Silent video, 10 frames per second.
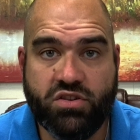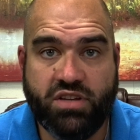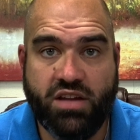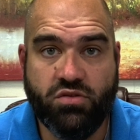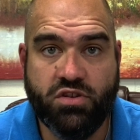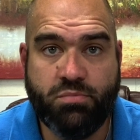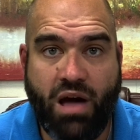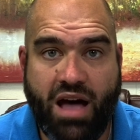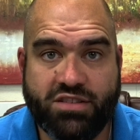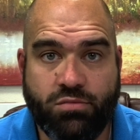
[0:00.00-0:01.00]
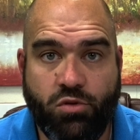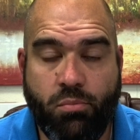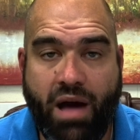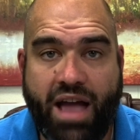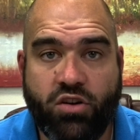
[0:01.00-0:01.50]
schedule as possible.
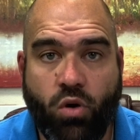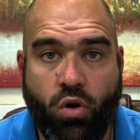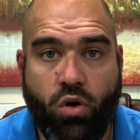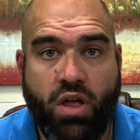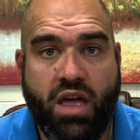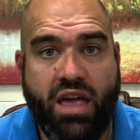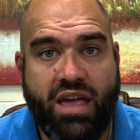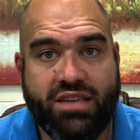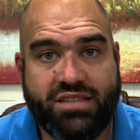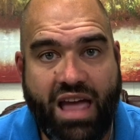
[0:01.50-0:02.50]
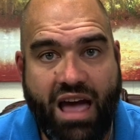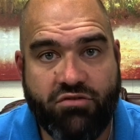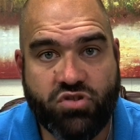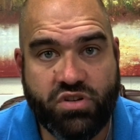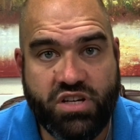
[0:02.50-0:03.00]
My goal is to have
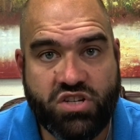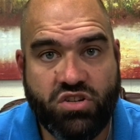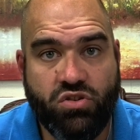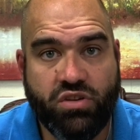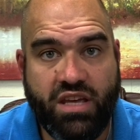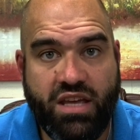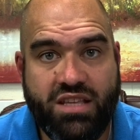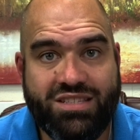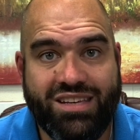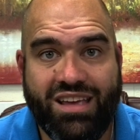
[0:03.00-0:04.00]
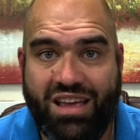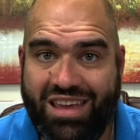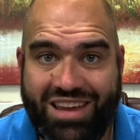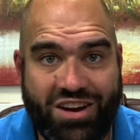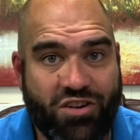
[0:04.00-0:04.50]
traditional kids
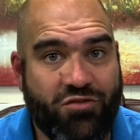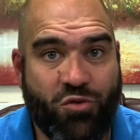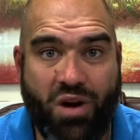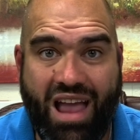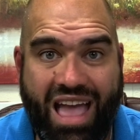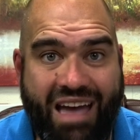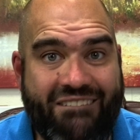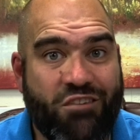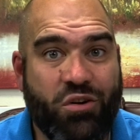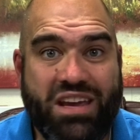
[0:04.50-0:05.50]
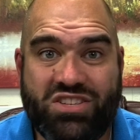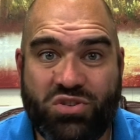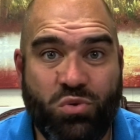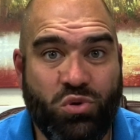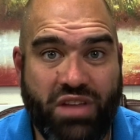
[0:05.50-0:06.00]
here for every
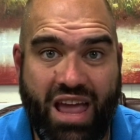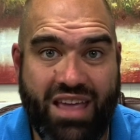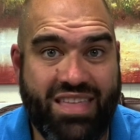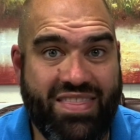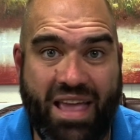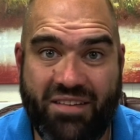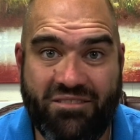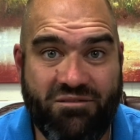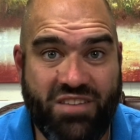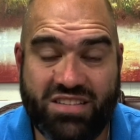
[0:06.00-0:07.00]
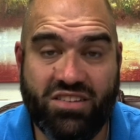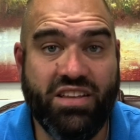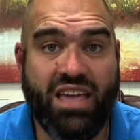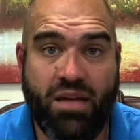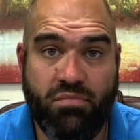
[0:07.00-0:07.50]
school day that they physically
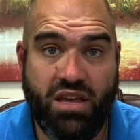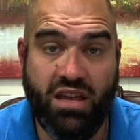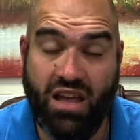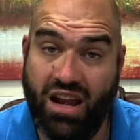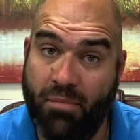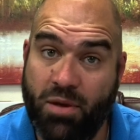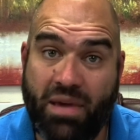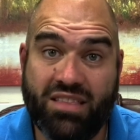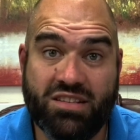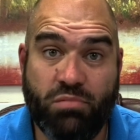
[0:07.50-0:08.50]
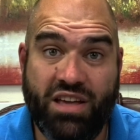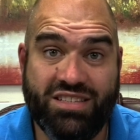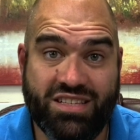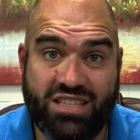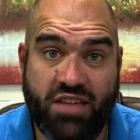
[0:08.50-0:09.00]
can be. And I'm going to make this place
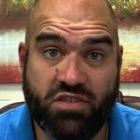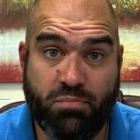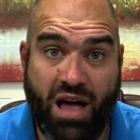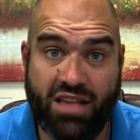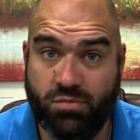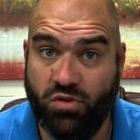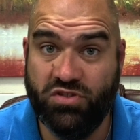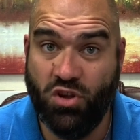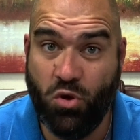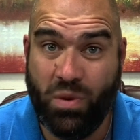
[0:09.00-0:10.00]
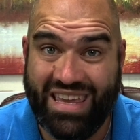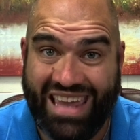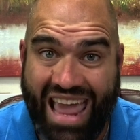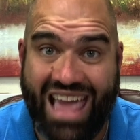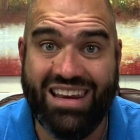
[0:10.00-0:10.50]
as safe as possible so that we
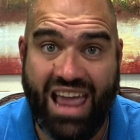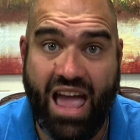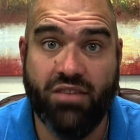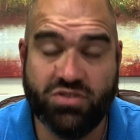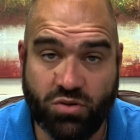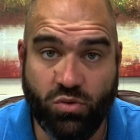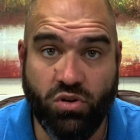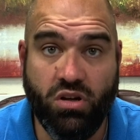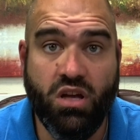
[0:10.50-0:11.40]
can have school.